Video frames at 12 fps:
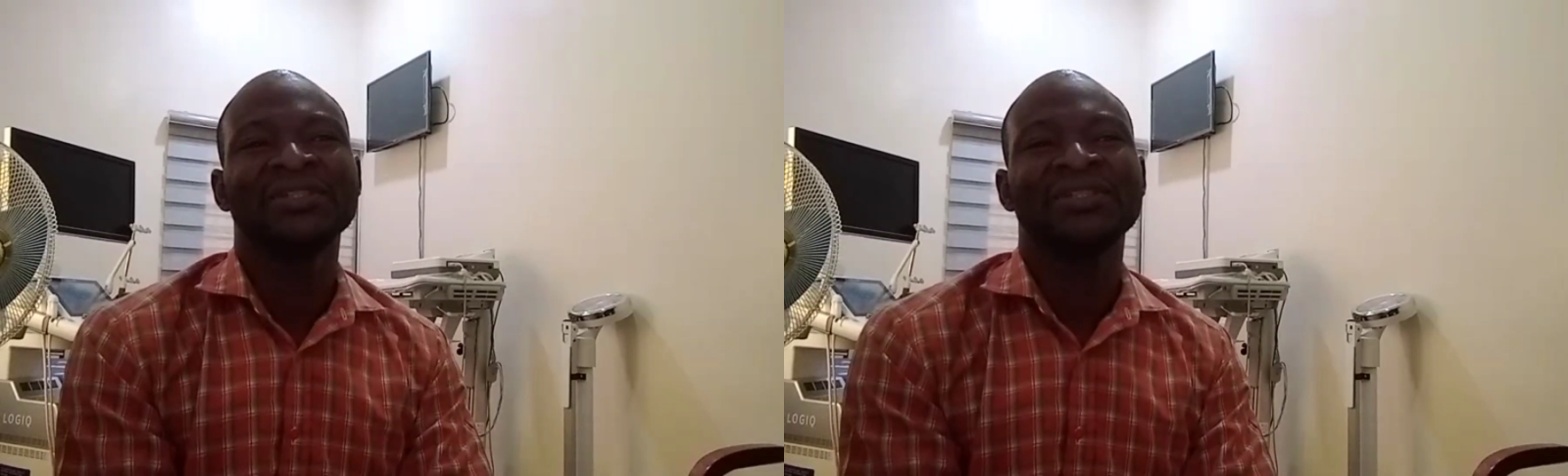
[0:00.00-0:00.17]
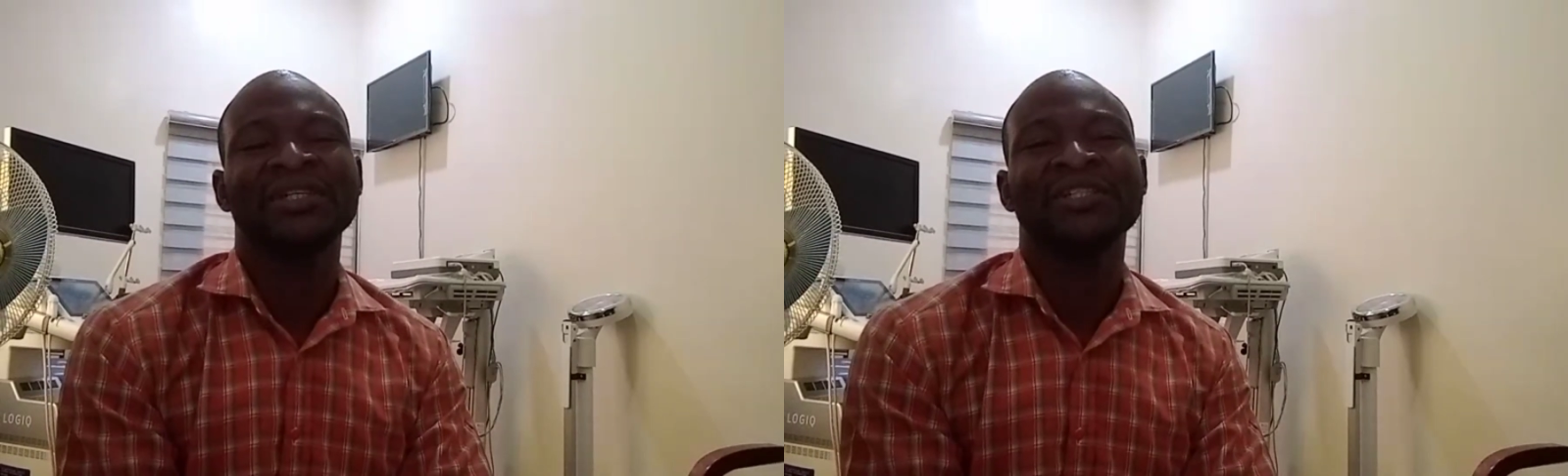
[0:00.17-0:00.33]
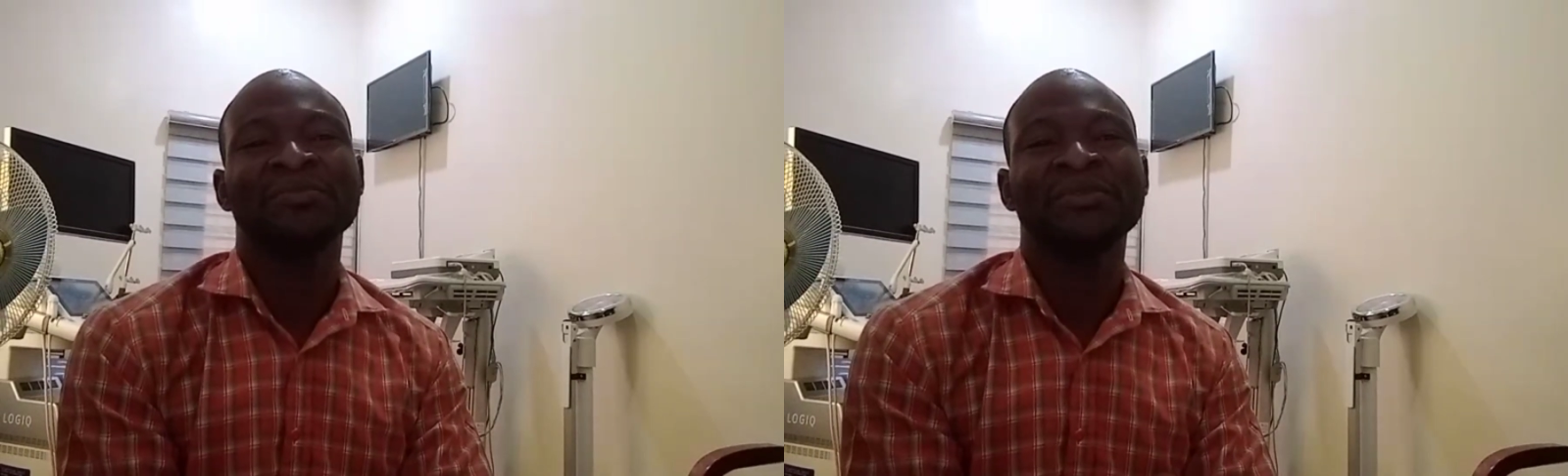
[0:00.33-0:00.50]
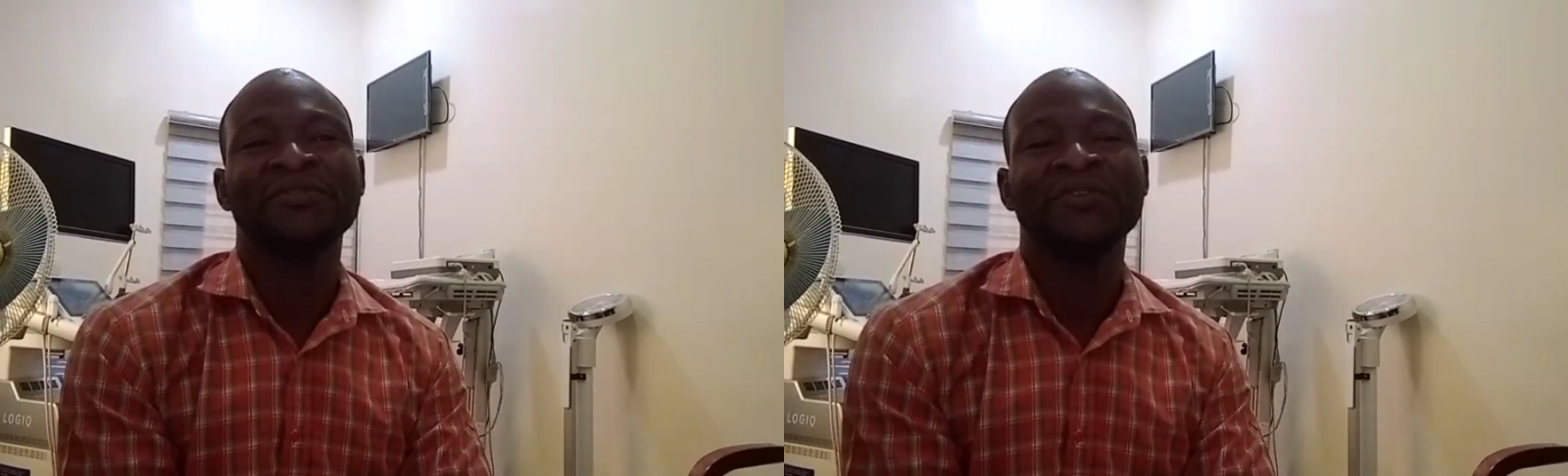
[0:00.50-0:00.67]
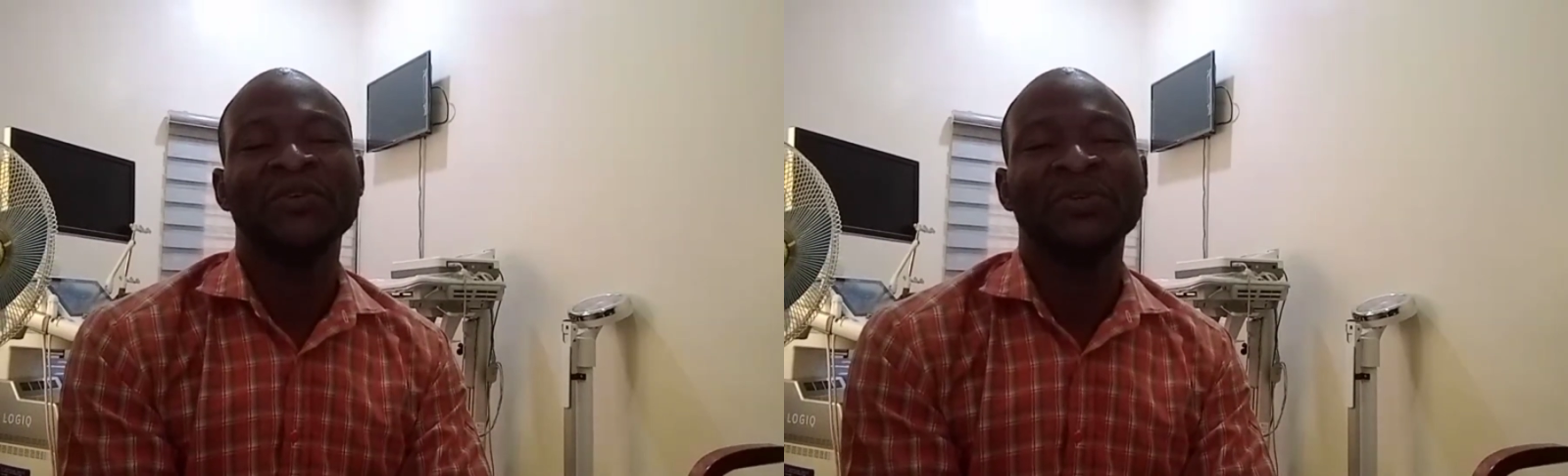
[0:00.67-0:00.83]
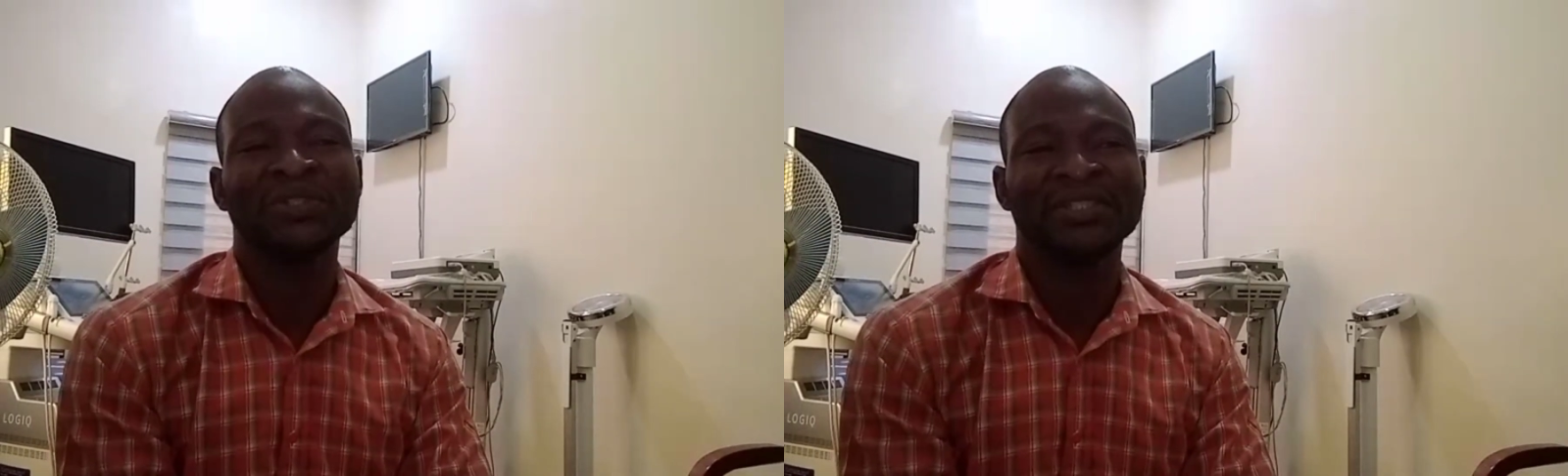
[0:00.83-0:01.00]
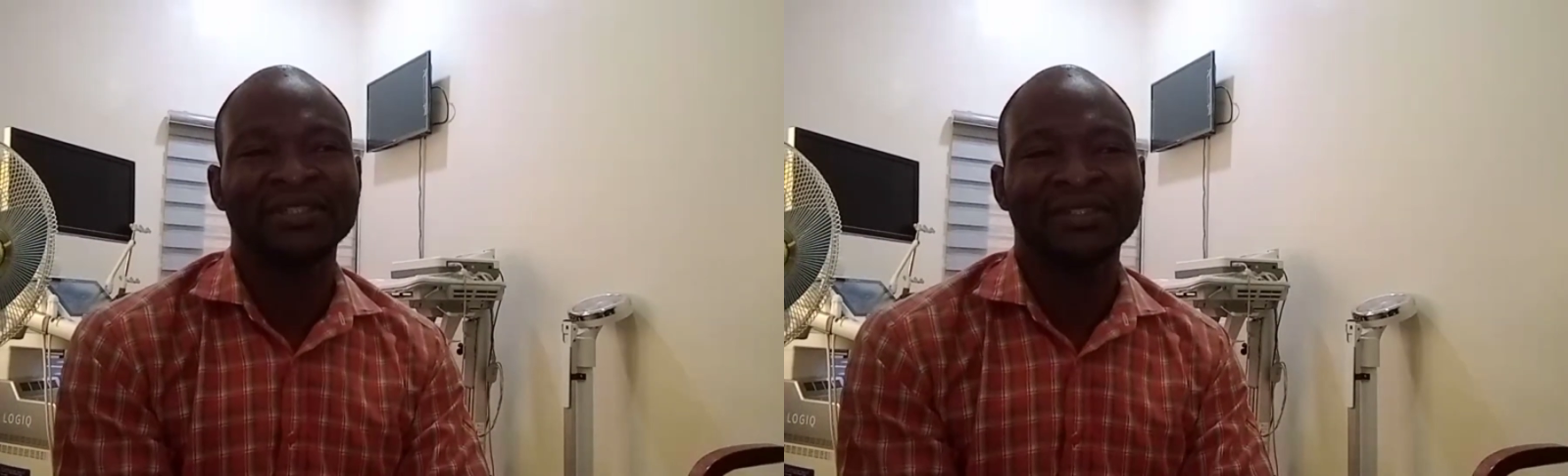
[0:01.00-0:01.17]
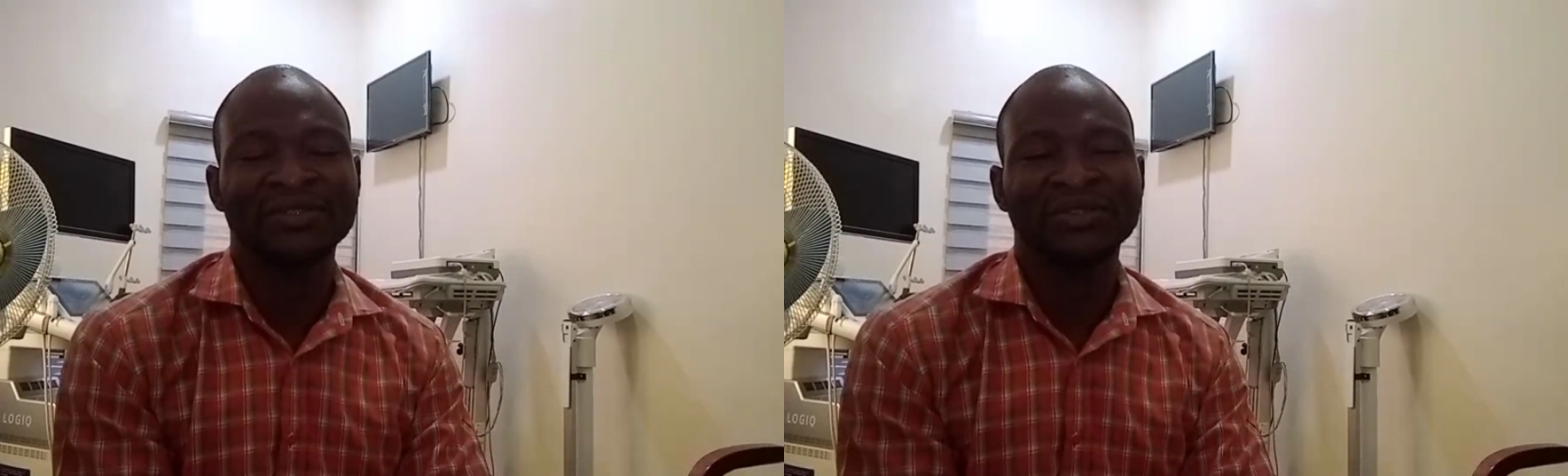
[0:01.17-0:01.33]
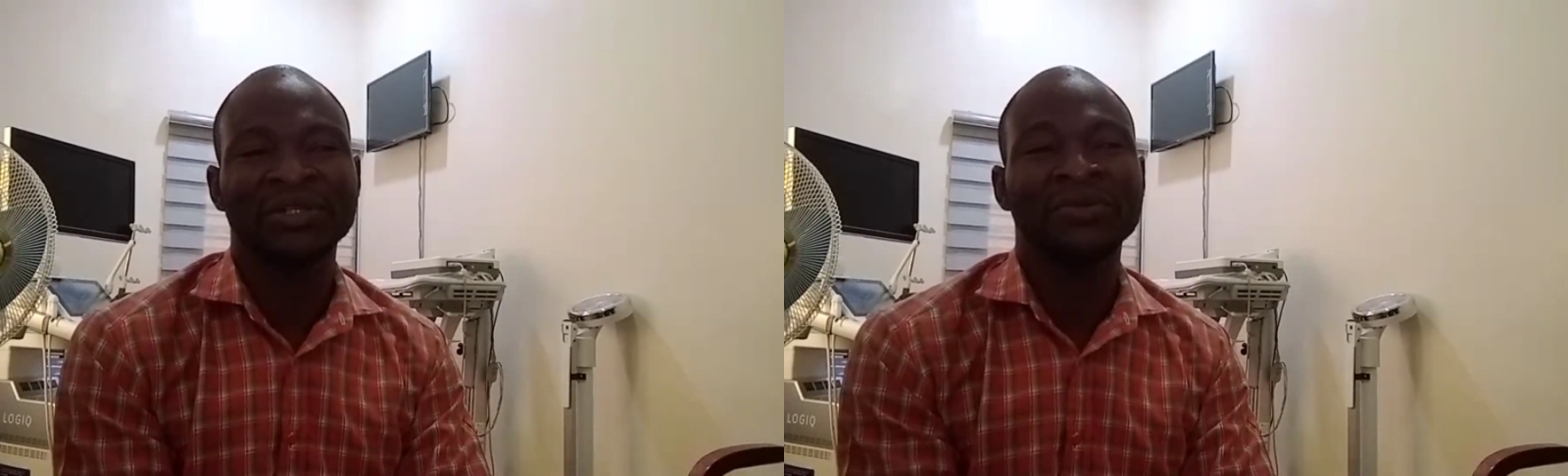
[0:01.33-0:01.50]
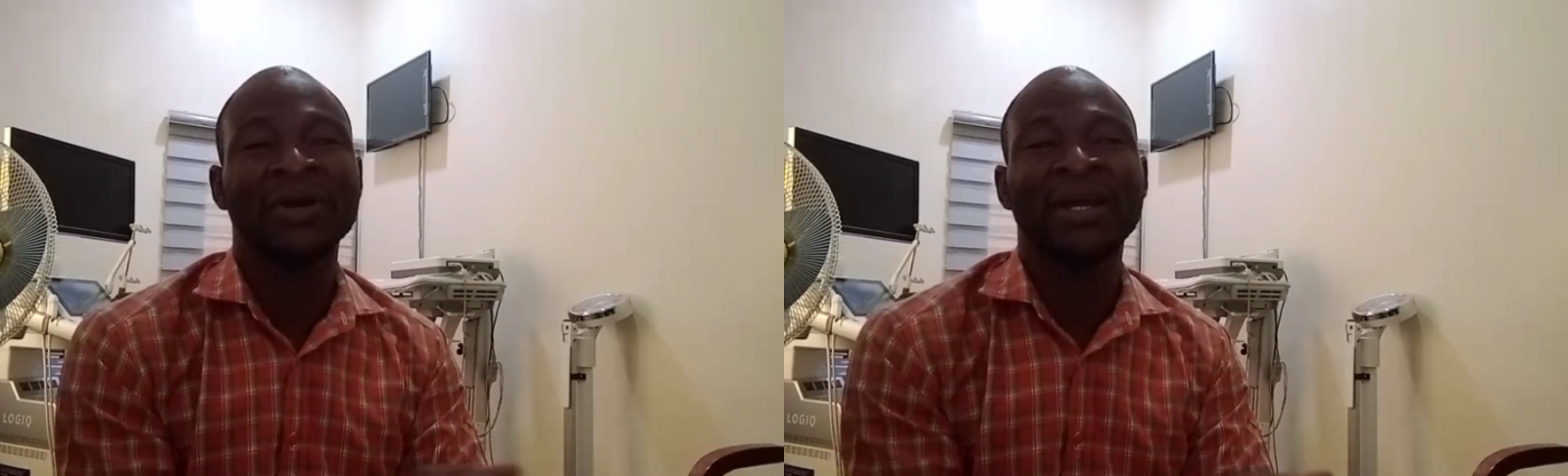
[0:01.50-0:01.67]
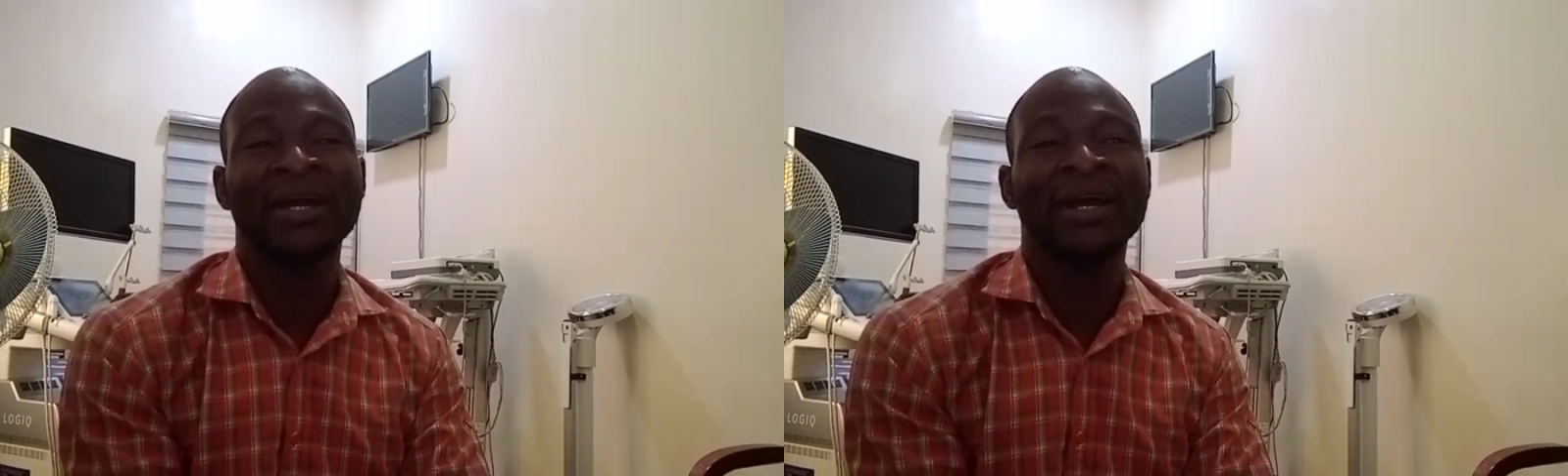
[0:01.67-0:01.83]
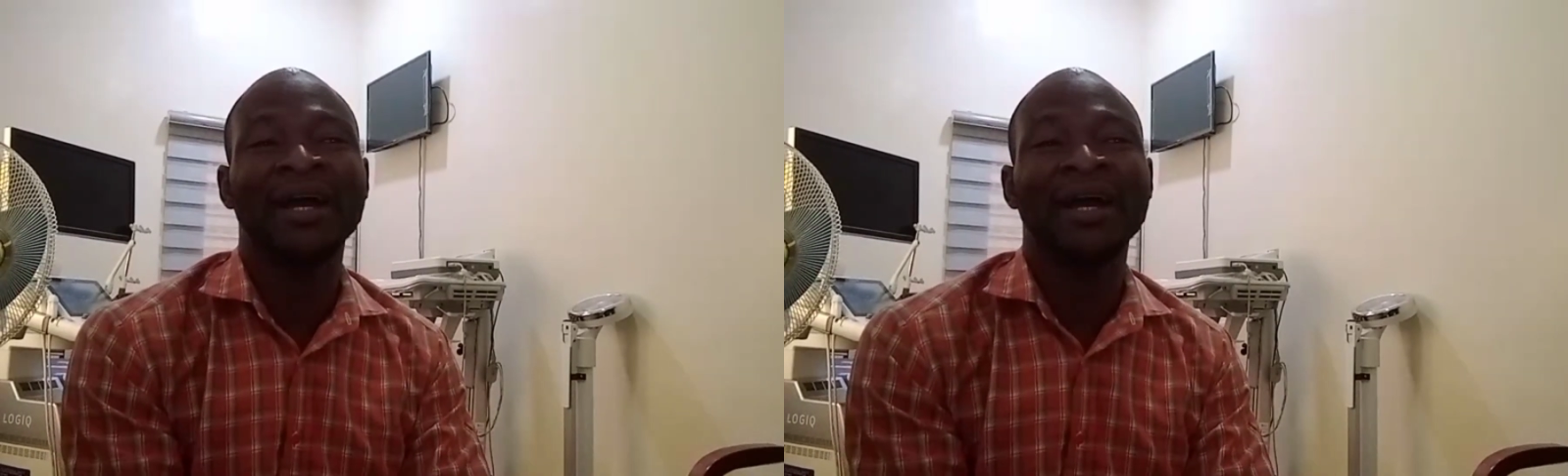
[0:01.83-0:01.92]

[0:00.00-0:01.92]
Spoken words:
transmit focusing require